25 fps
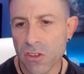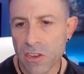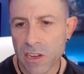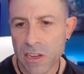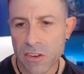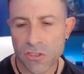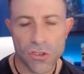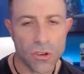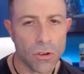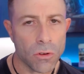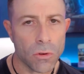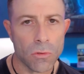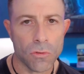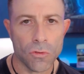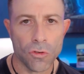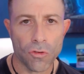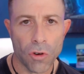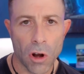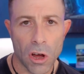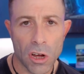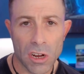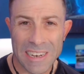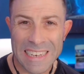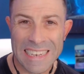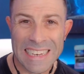digital
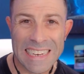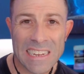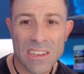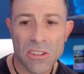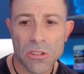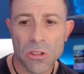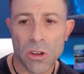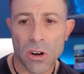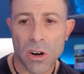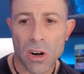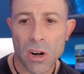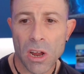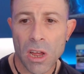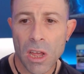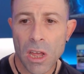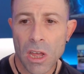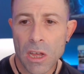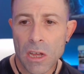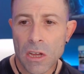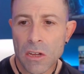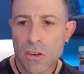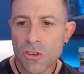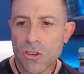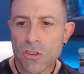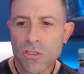drug dealer.
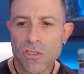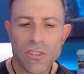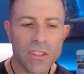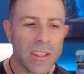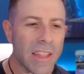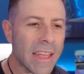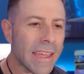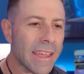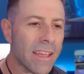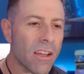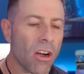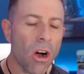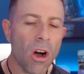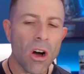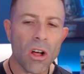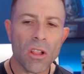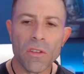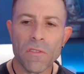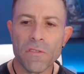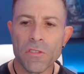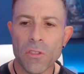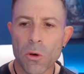Just like all of